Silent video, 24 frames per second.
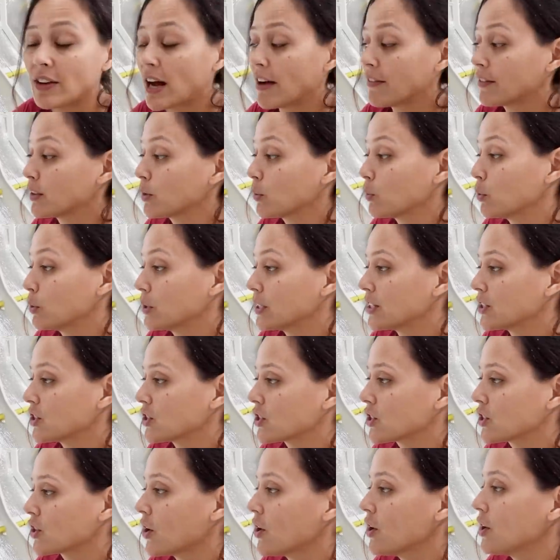having the wood
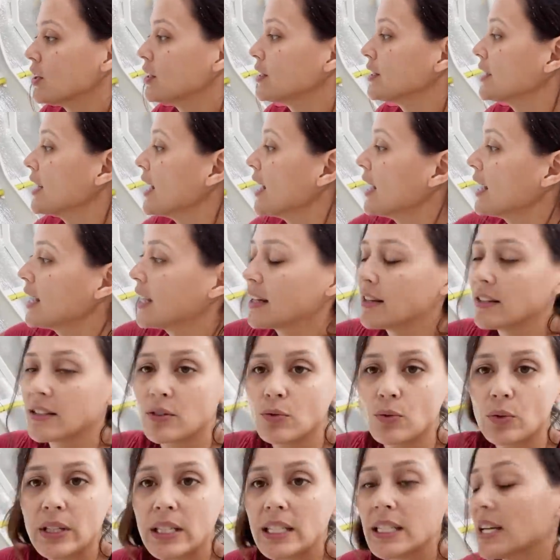installed. It's
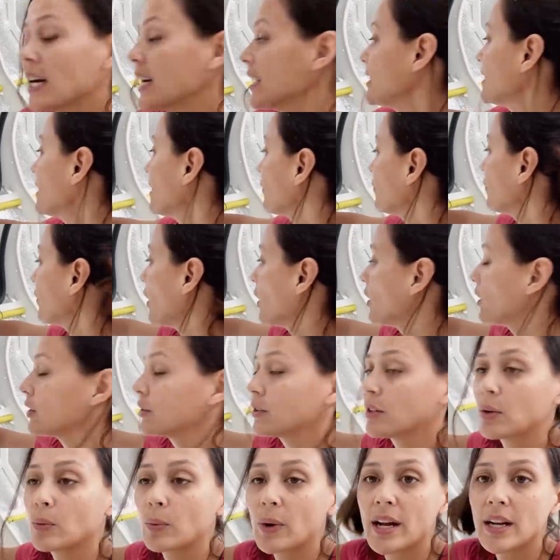really nice, they follow
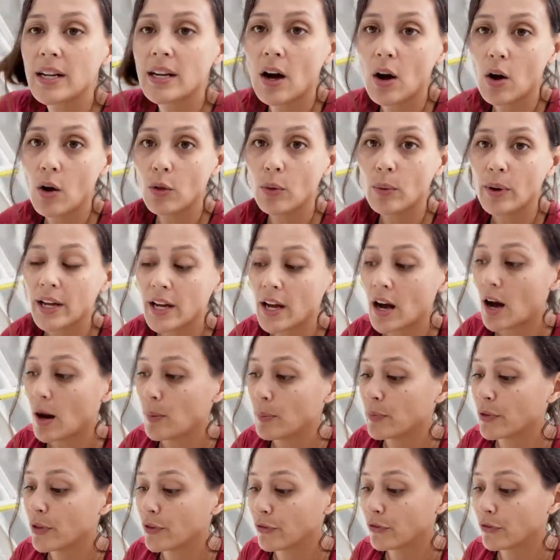their way all the way up the